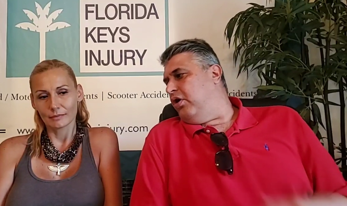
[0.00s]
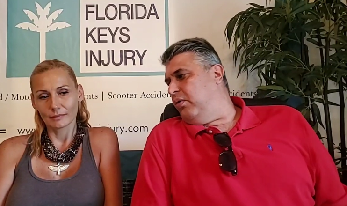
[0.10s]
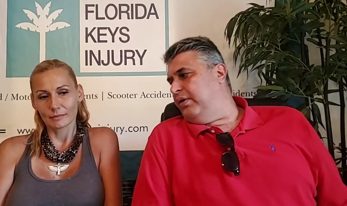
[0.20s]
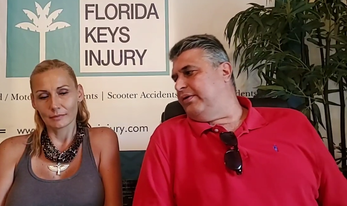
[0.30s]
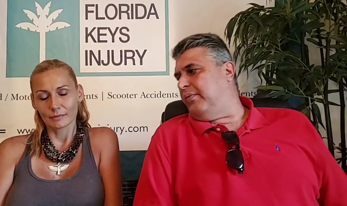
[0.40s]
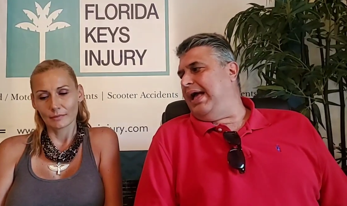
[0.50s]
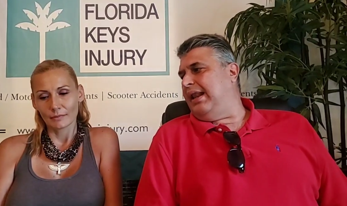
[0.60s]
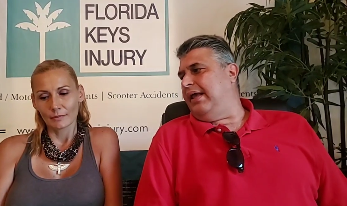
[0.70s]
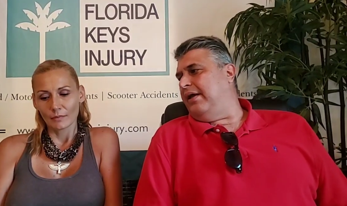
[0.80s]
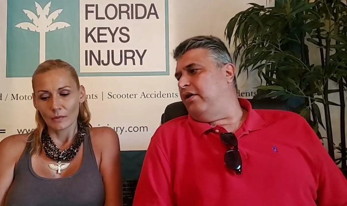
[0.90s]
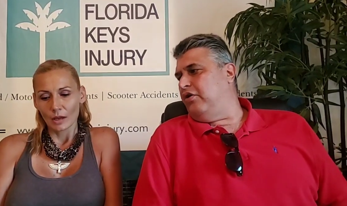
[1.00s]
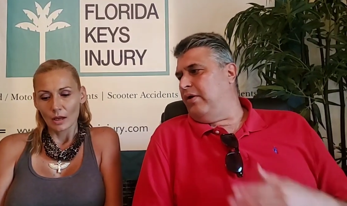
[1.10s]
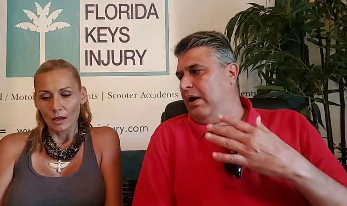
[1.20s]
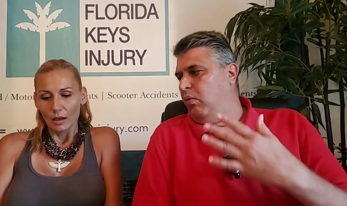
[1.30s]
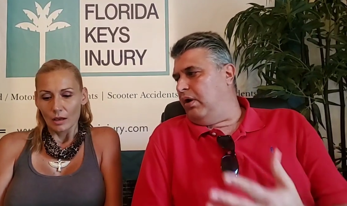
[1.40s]
Speaker 1: on with the rally? I know
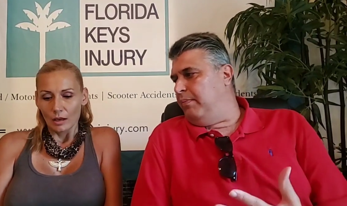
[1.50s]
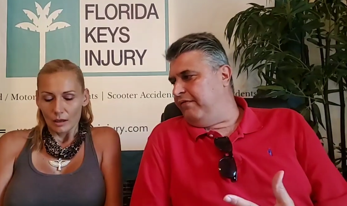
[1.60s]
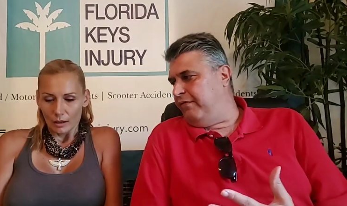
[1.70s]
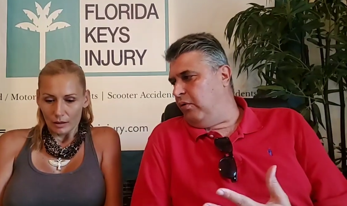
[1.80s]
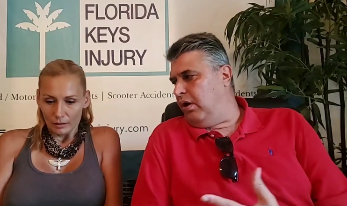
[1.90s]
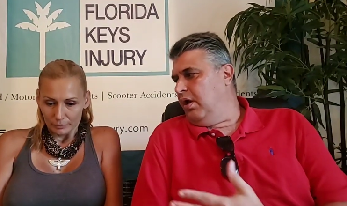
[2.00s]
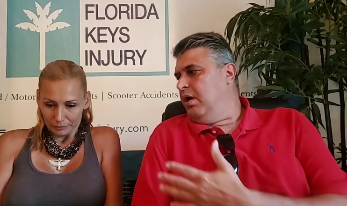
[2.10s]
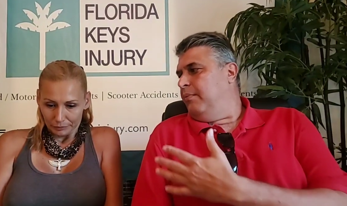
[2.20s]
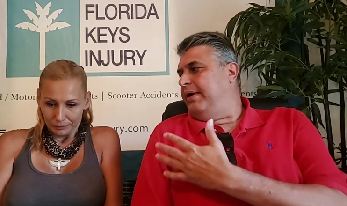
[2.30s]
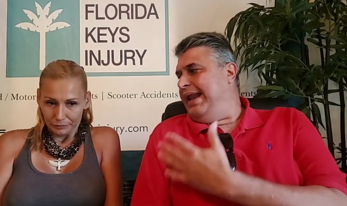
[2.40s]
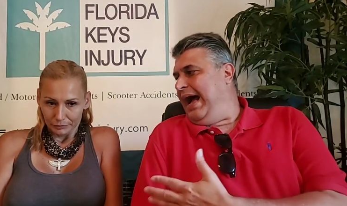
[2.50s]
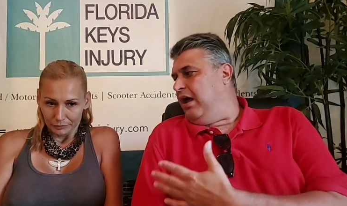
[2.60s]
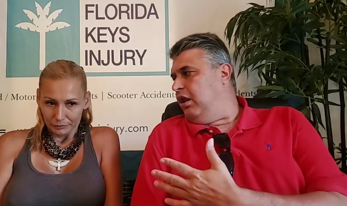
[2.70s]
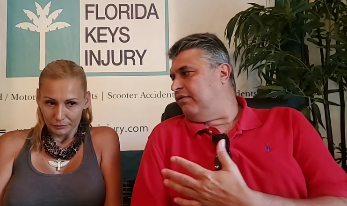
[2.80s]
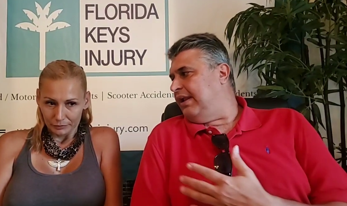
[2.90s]
you had one before, but
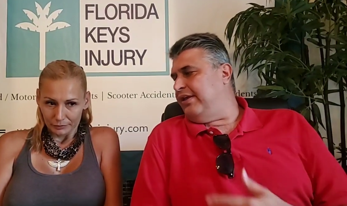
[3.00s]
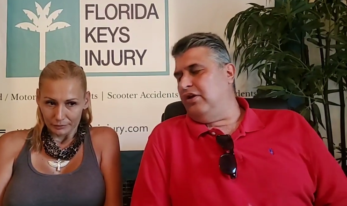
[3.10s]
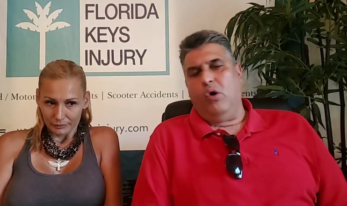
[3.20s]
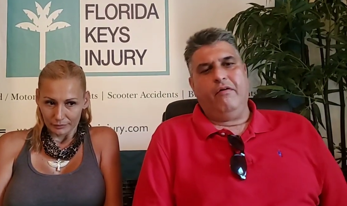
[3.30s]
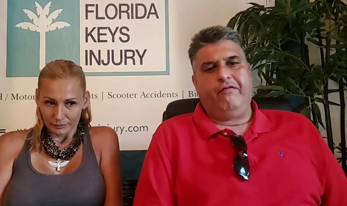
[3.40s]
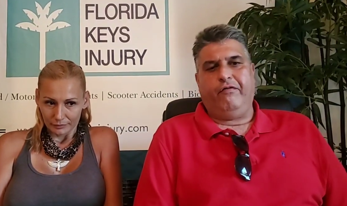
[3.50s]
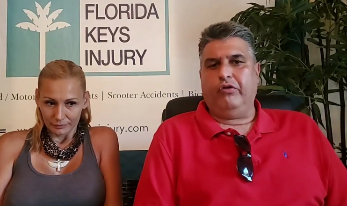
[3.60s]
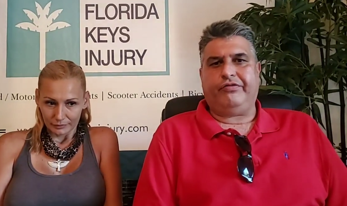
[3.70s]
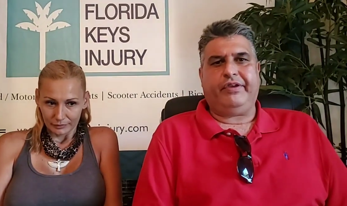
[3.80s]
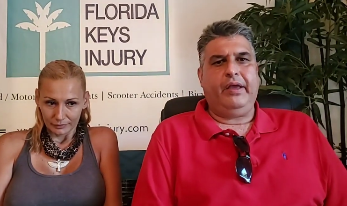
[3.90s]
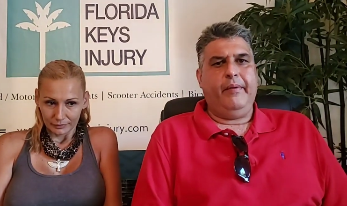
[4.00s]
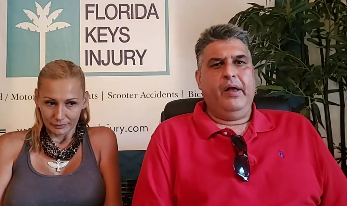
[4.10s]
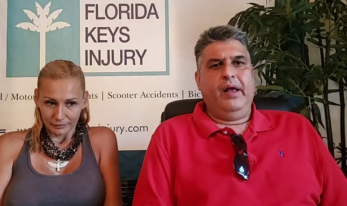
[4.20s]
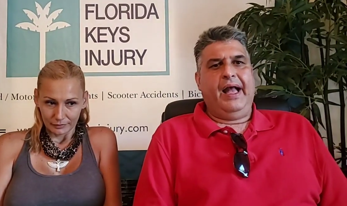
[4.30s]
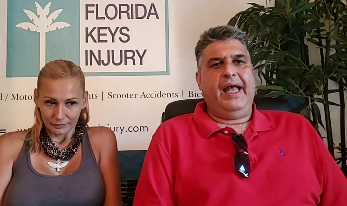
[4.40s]
now it looks like you're going full steam
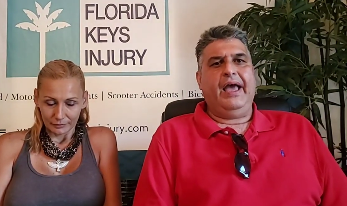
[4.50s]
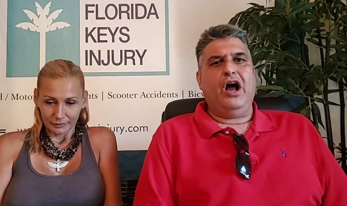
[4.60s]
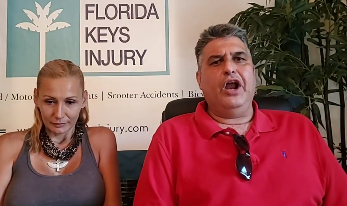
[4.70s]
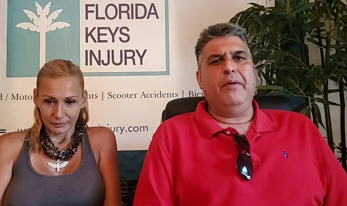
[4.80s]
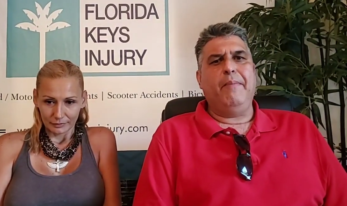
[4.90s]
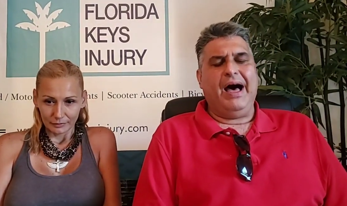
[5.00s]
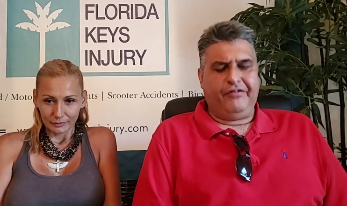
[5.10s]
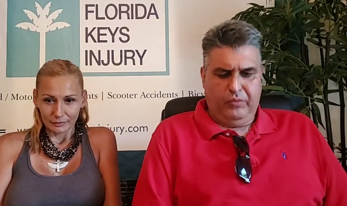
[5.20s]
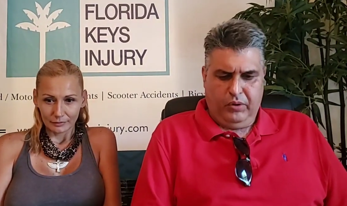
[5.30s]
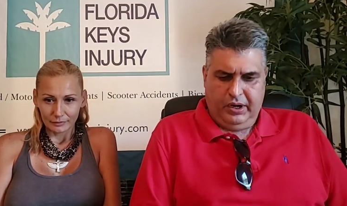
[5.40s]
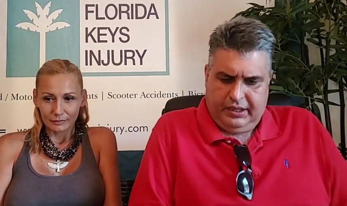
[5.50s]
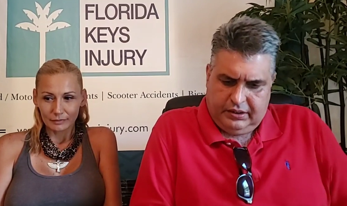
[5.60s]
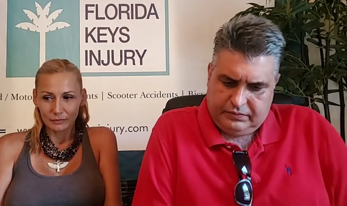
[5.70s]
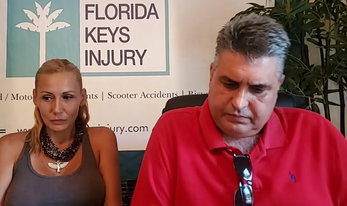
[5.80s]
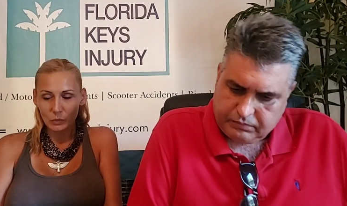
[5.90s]
ahead, 100 miles and running.
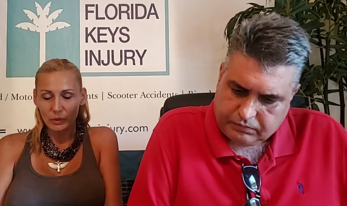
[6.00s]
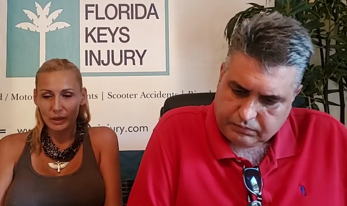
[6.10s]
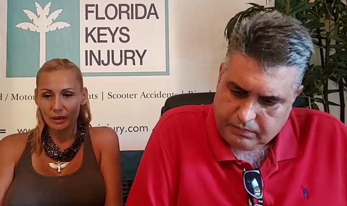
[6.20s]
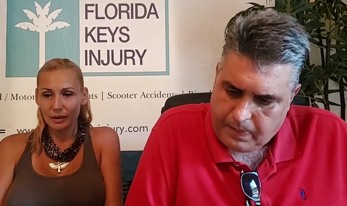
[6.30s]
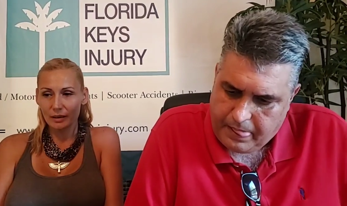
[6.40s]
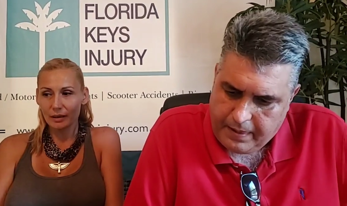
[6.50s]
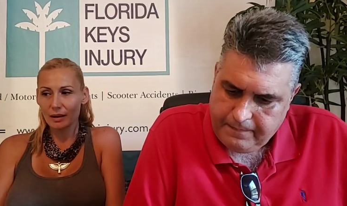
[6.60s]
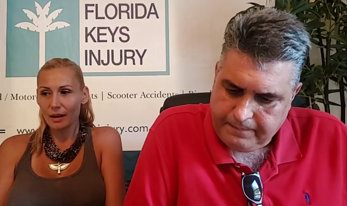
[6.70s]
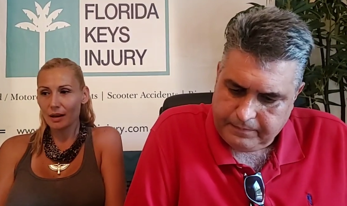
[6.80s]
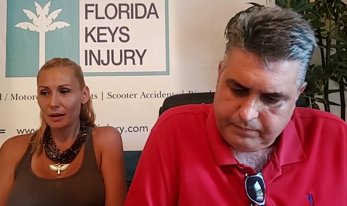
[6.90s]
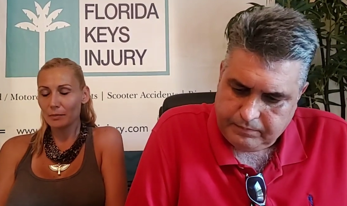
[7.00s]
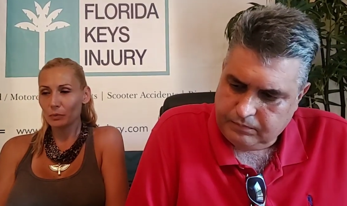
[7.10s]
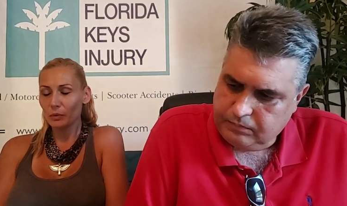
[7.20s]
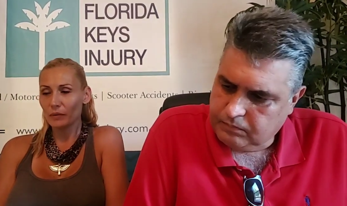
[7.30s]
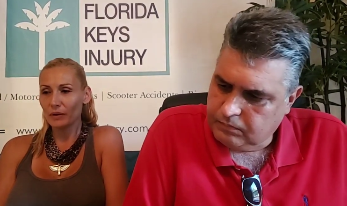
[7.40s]
Speaker 2: We are.
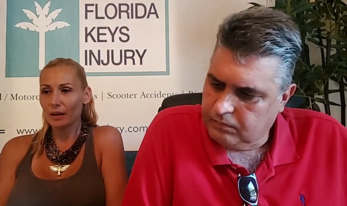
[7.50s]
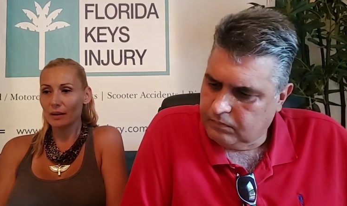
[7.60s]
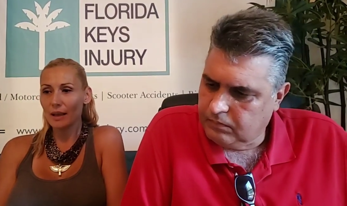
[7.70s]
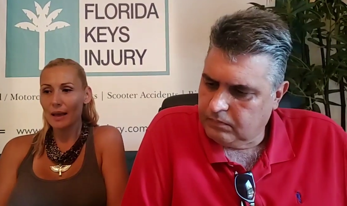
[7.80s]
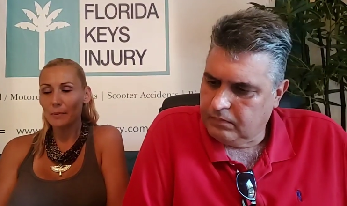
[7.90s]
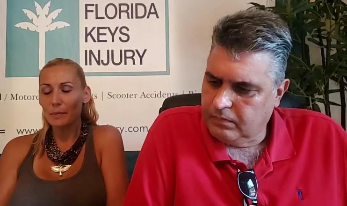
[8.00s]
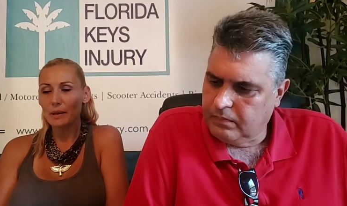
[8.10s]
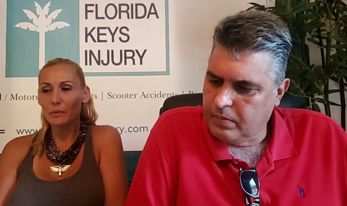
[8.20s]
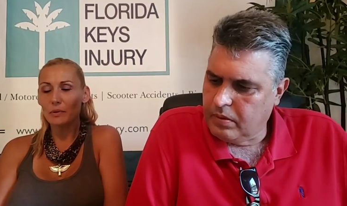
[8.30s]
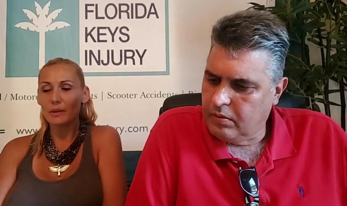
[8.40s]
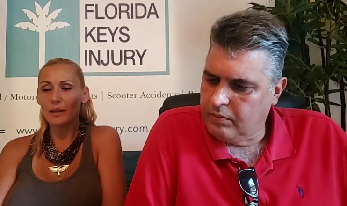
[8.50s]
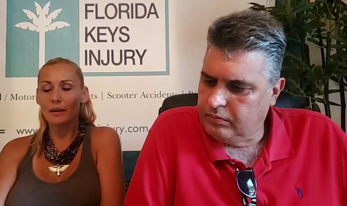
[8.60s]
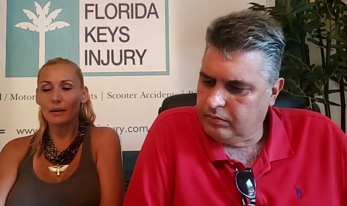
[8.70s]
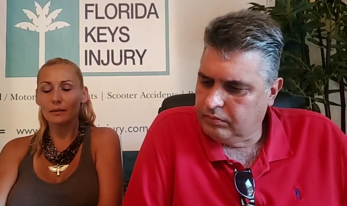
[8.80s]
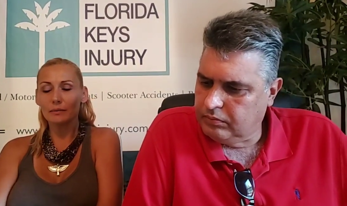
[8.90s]
We've got a lot of people that
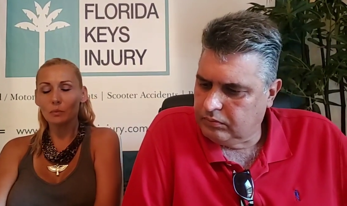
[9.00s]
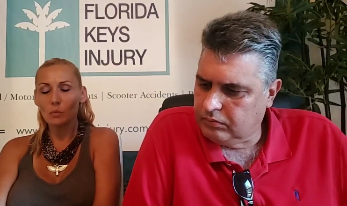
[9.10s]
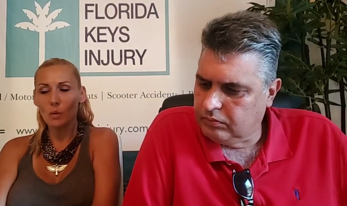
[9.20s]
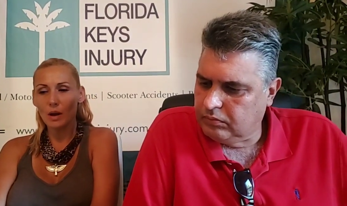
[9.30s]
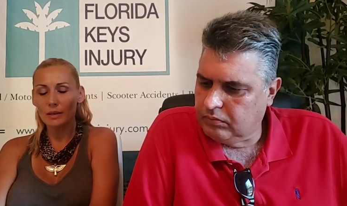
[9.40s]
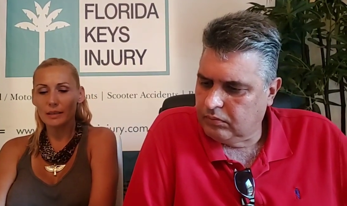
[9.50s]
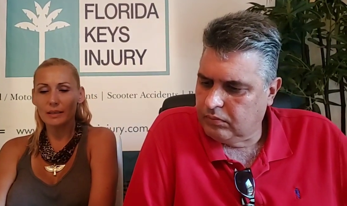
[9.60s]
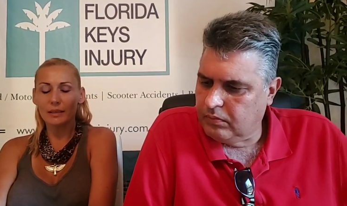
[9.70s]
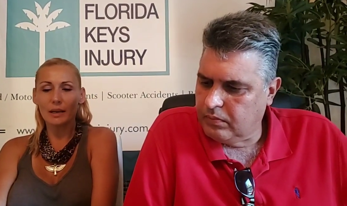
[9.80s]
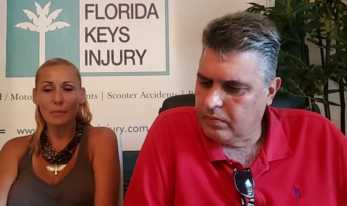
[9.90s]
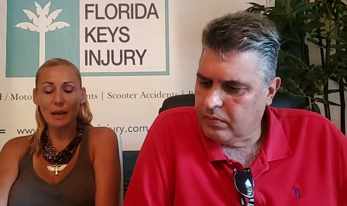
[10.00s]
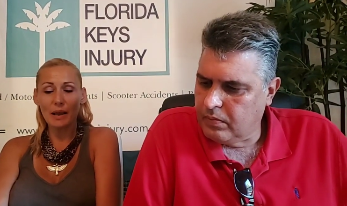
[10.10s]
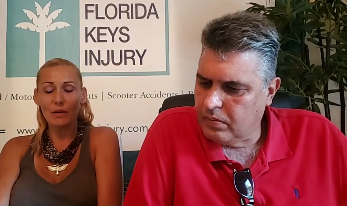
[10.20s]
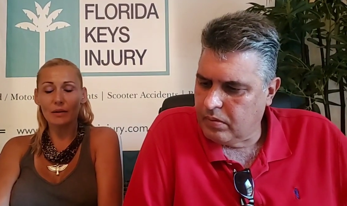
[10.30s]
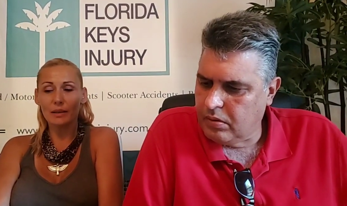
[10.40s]
are wanting to come
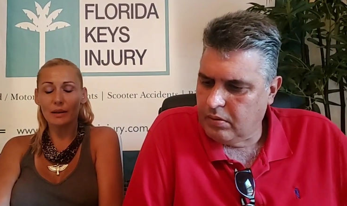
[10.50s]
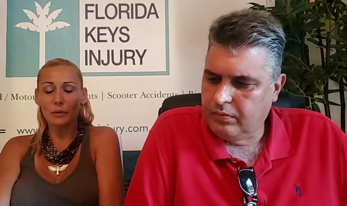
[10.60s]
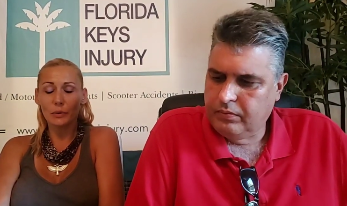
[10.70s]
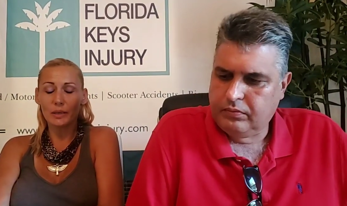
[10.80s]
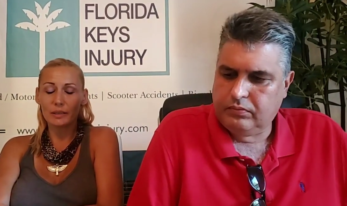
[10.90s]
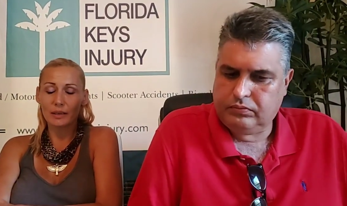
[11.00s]
out and that are going to